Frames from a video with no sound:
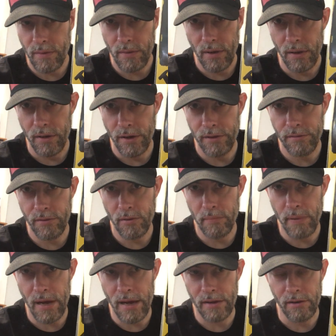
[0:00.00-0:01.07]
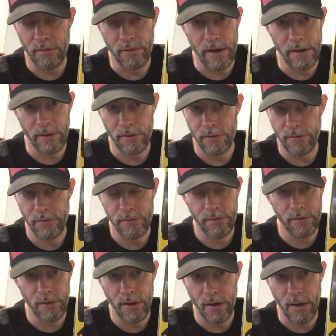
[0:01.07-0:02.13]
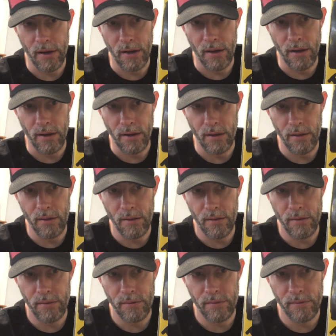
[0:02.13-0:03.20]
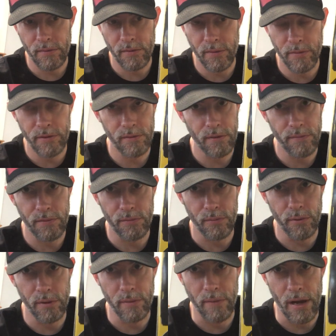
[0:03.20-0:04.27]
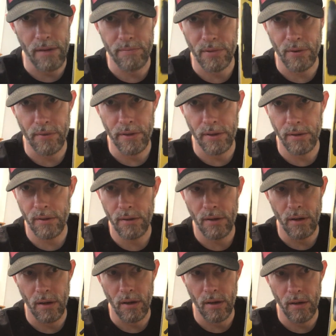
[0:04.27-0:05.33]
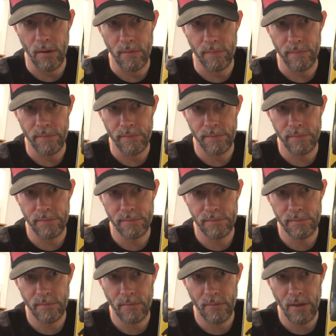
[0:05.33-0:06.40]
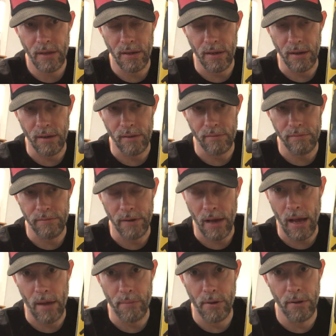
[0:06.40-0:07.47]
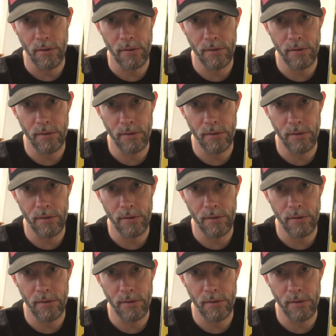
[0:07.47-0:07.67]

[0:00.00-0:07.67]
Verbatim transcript: a nice little pocket of records. Uh, some of this stuff is really mind-blowing um, and phenomenal.